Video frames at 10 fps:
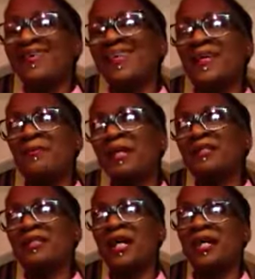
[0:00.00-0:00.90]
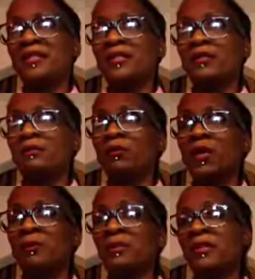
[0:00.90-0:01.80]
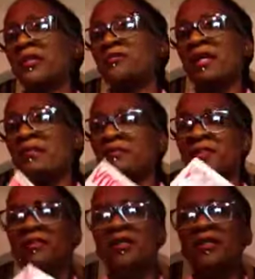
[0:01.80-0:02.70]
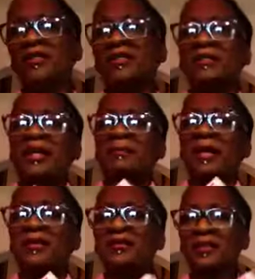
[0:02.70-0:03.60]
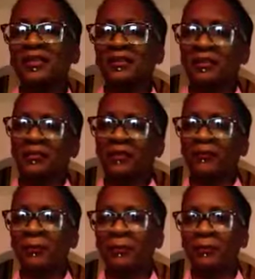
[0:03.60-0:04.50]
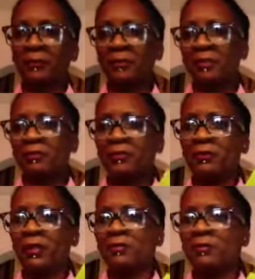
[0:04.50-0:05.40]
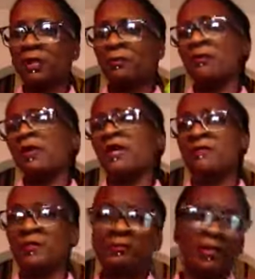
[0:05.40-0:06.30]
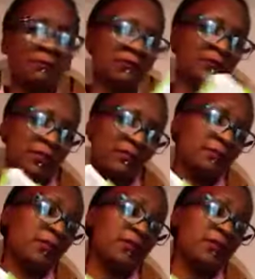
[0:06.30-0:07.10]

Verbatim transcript: um, I just kind of want to believe that if they're in these type magazines, that they're reputable people, and you probably won't have any problems with them.